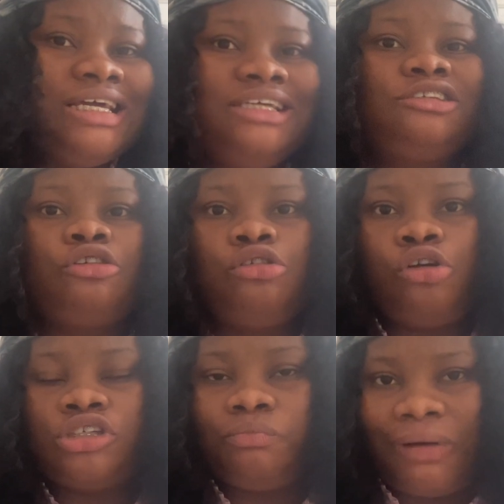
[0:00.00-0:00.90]
is
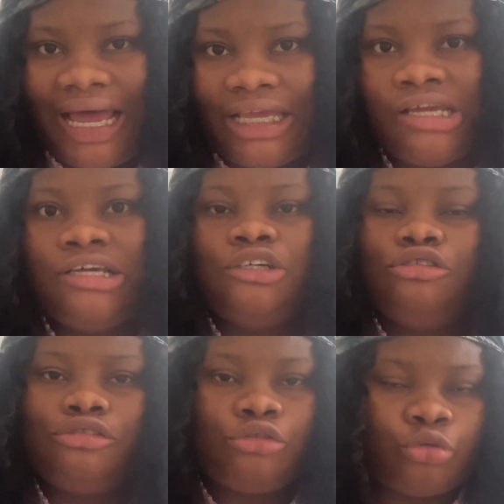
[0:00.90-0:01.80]
close by
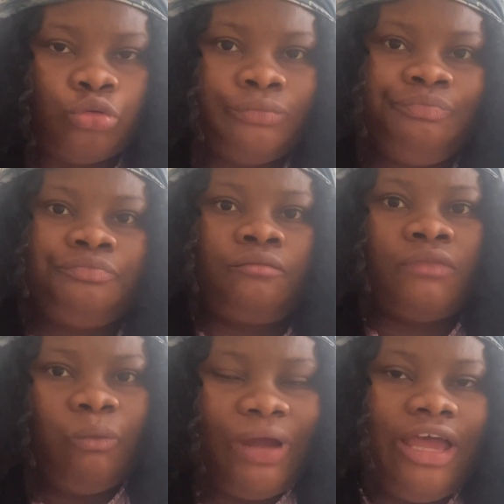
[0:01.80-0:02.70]
to
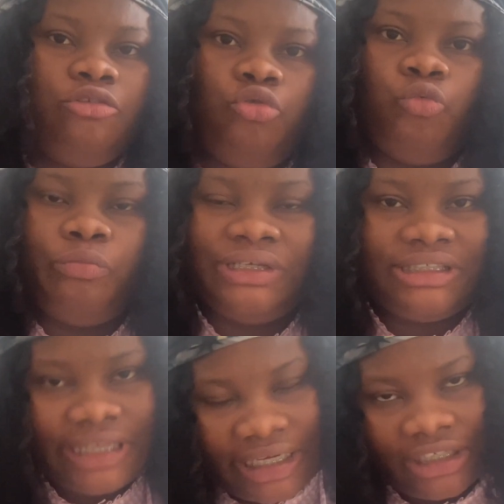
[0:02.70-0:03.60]
where you'll be
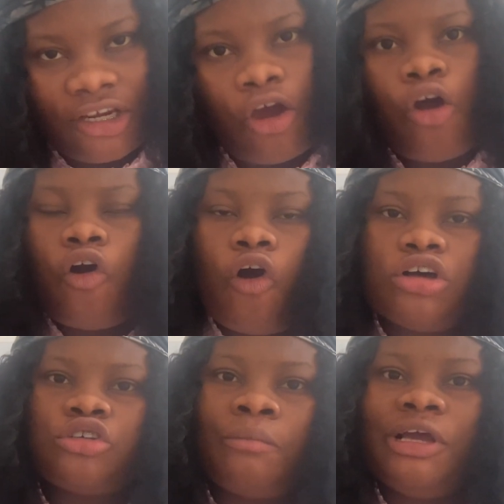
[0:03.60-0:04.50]
staying.
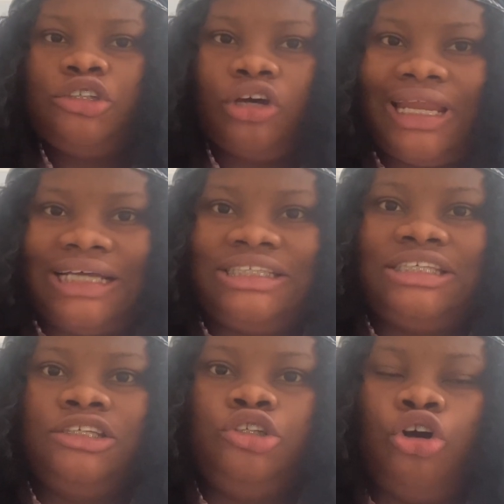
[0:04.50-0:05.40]
Also, make sure
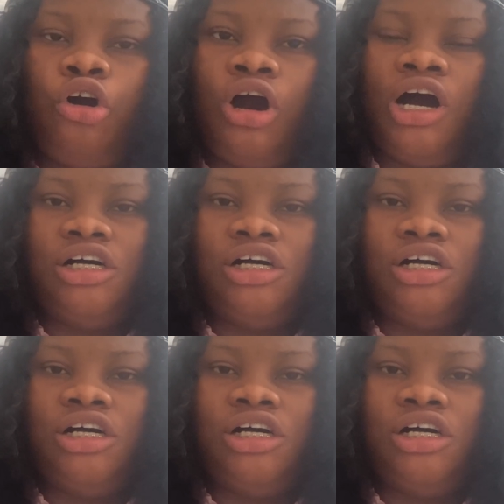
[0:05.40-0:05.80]
that your